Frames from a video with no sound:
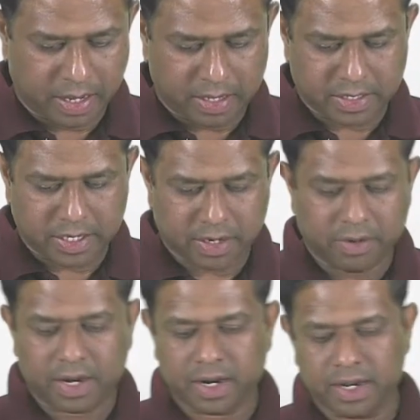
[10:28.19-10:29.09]
and say
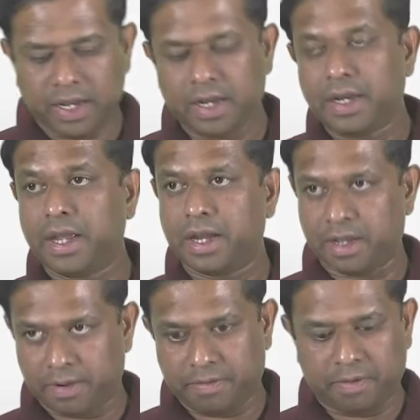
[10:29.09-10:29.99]
go ahead and read
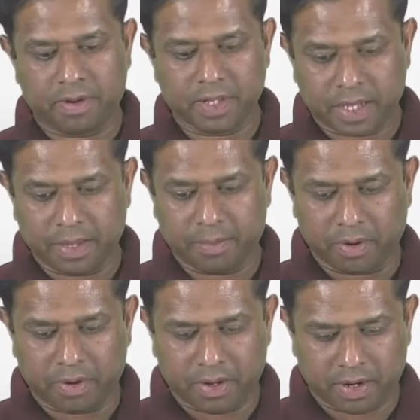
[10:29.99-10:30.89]
data from the
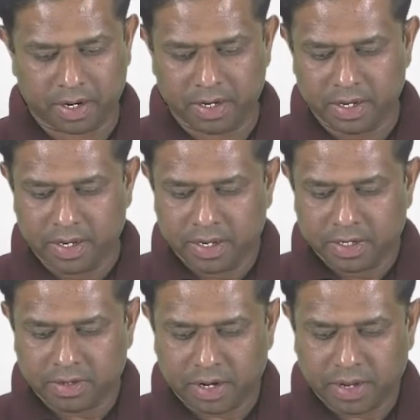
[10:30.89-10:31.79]
keyboard, right?
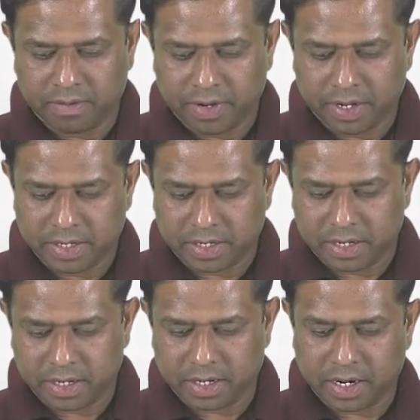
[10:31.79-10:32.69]
So likewise,
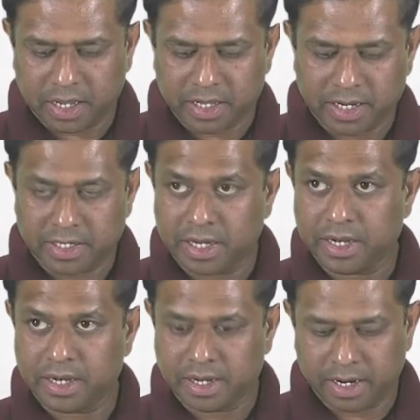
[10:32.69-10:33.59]
rather than
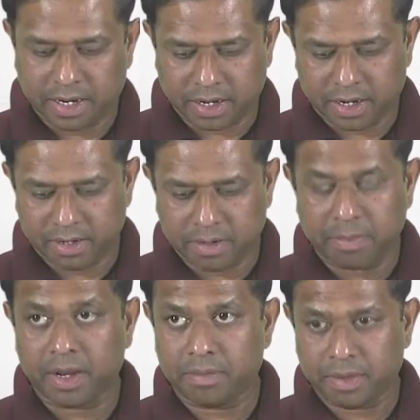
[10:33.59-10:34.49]
sending data into the
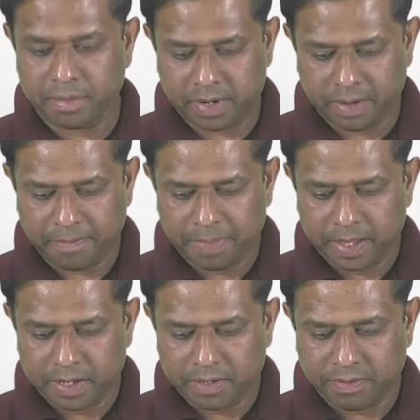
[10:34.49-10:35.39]
main memory,
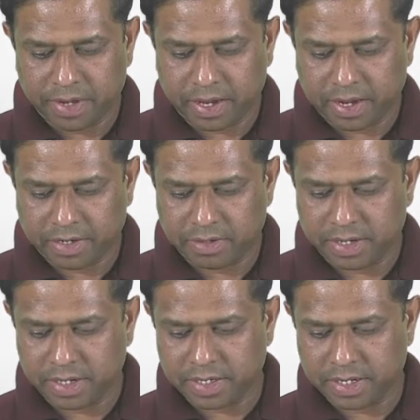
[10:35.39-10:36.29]
so we can
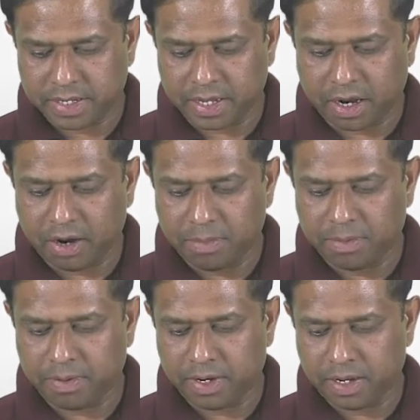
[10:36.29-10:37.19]
actually send the
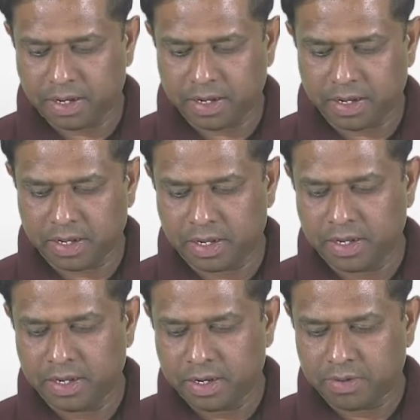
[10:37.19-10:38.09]
output
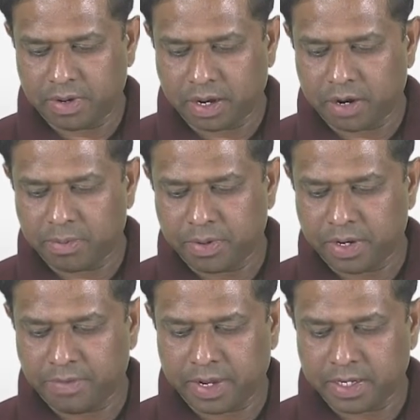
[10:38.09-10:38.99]
to an output
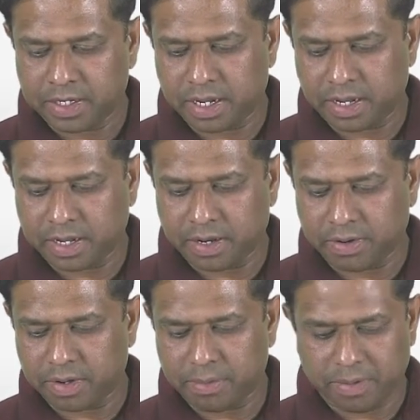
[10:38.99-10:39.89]
device like
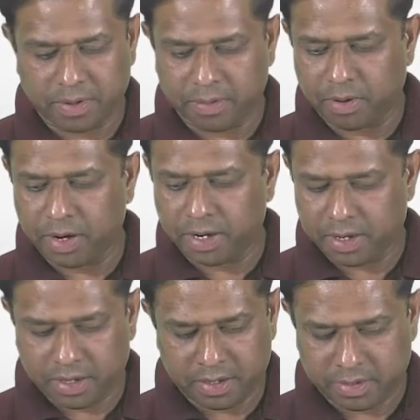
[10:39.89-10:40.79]
computer
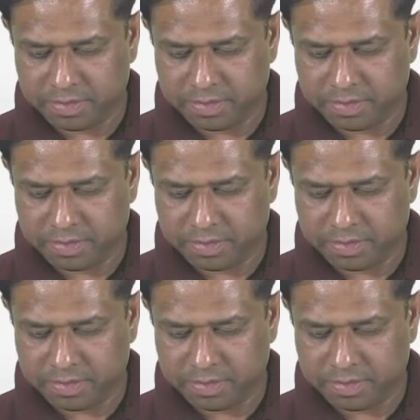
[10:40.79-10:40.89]
monitor